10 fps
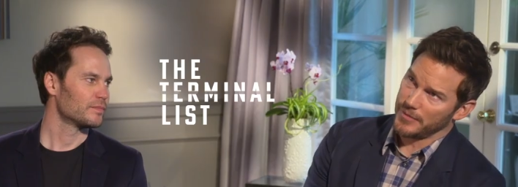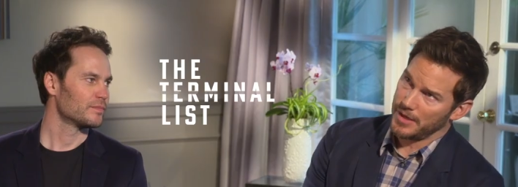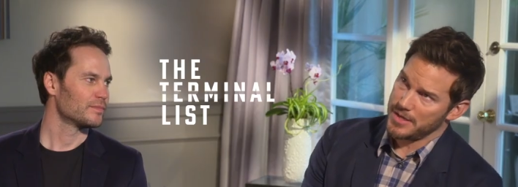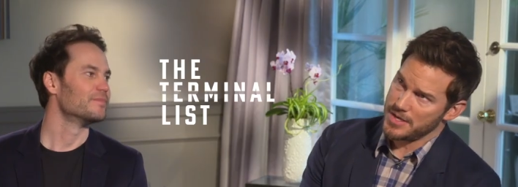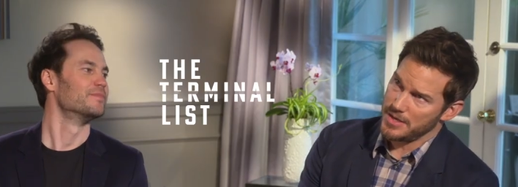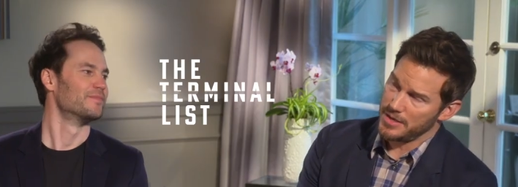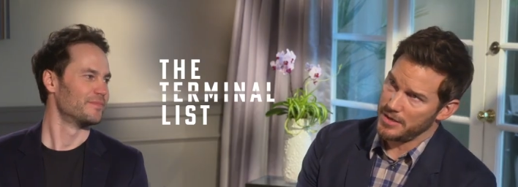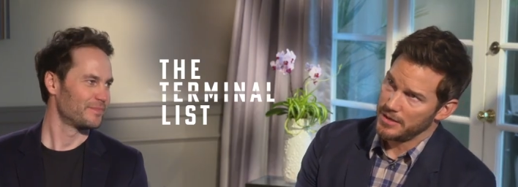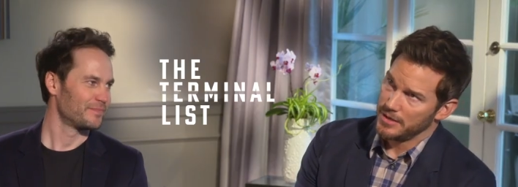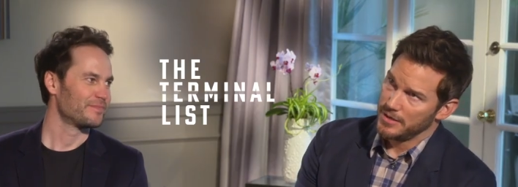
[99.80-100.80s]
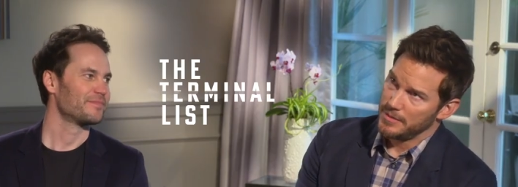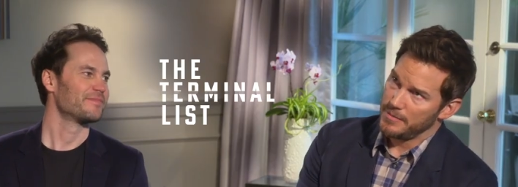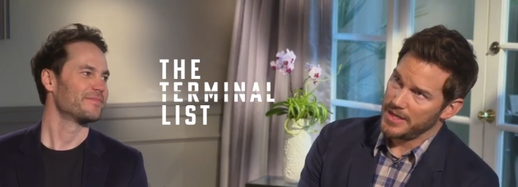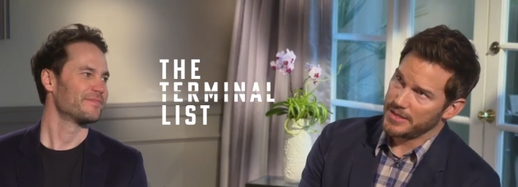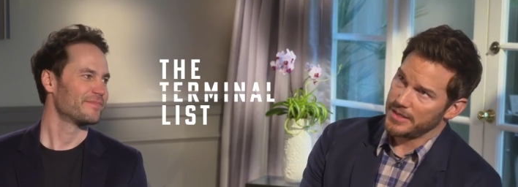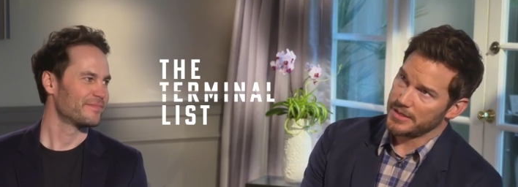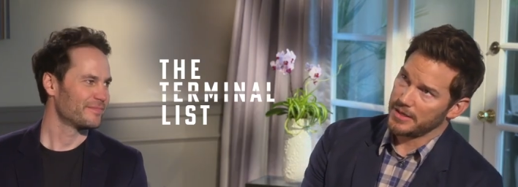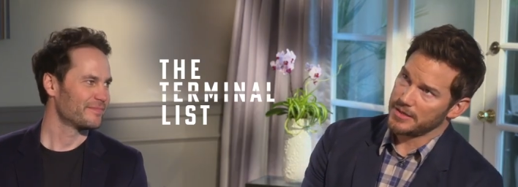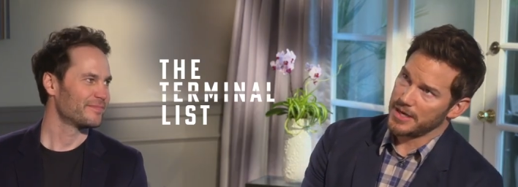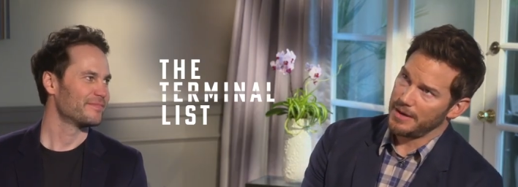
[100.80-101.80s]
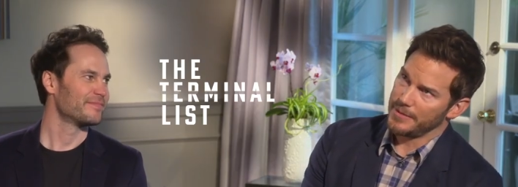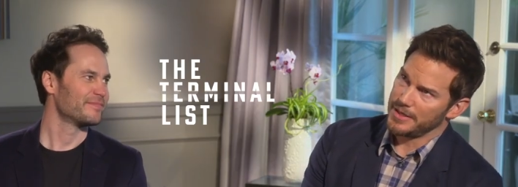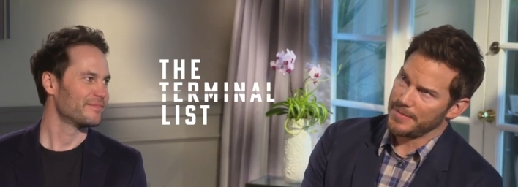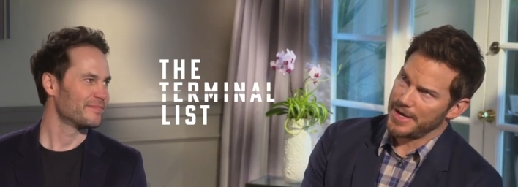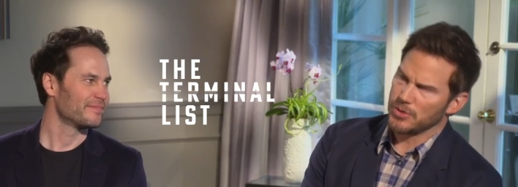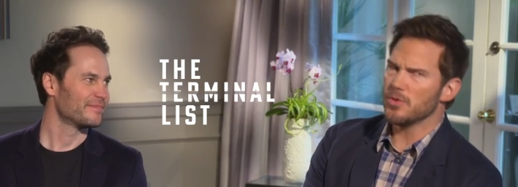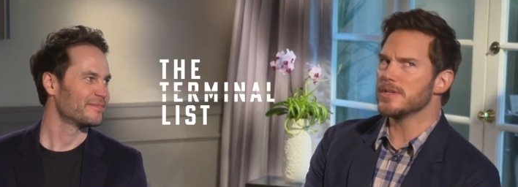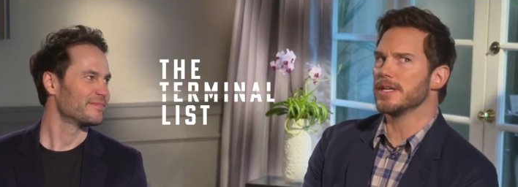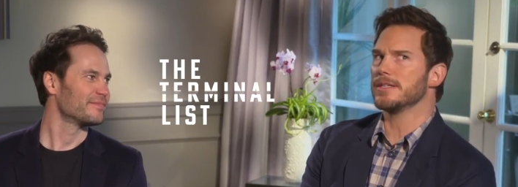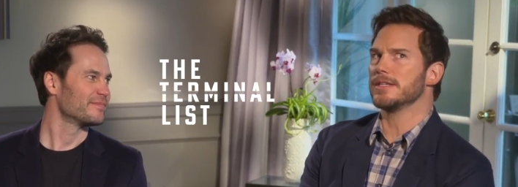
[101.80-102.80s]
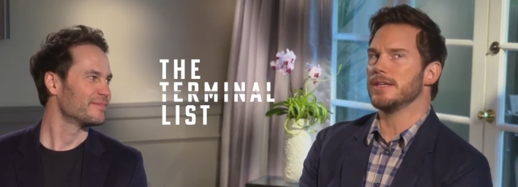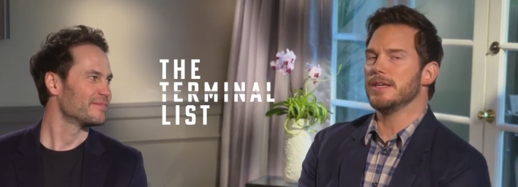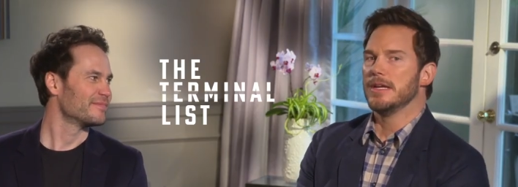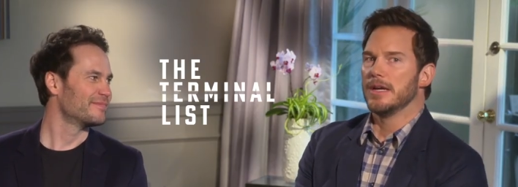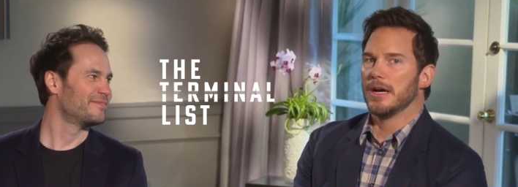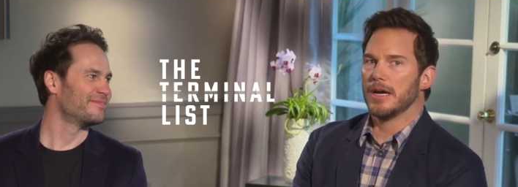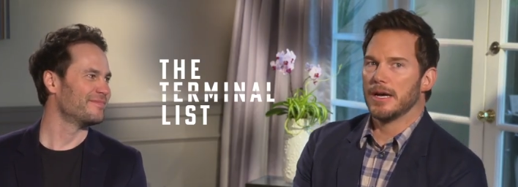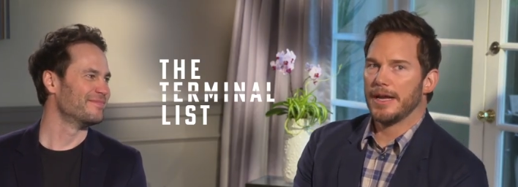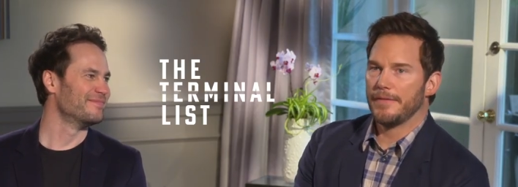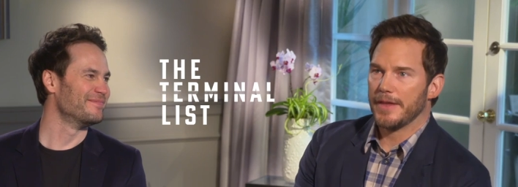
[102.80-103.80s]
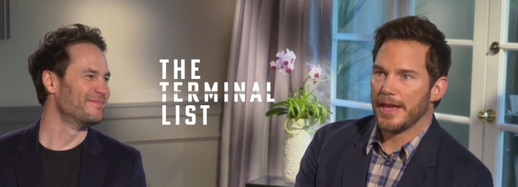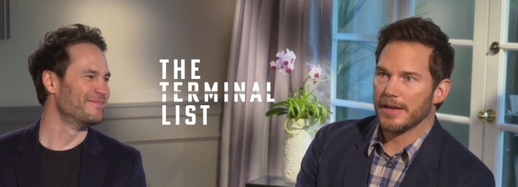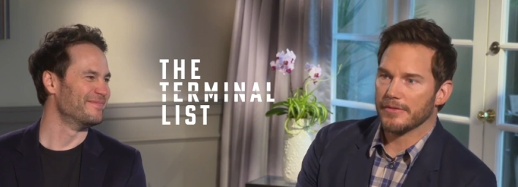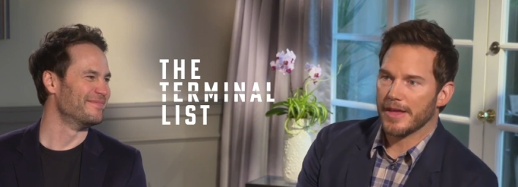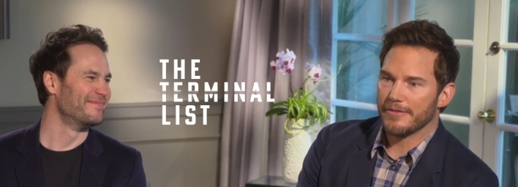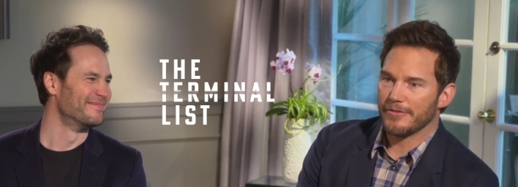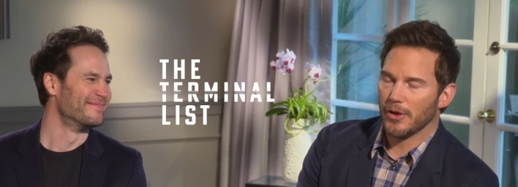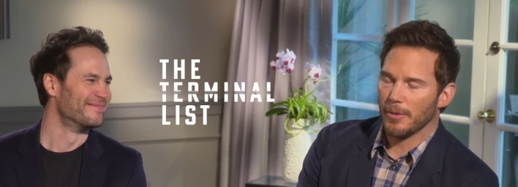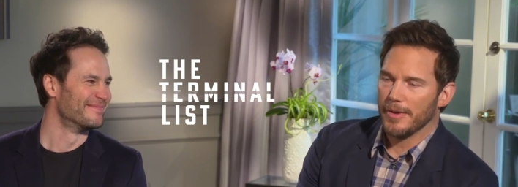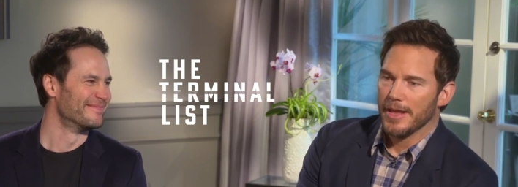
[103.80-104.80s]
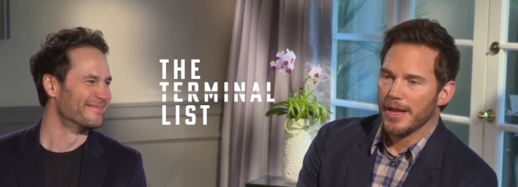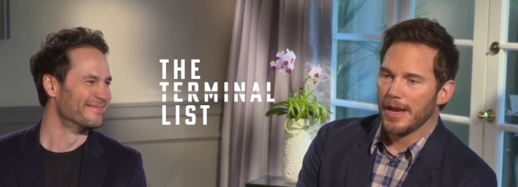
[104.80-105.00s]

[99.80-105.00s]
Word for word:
Speaker 1: and he meets his untimely demise, or does he, uh, at the end of that film.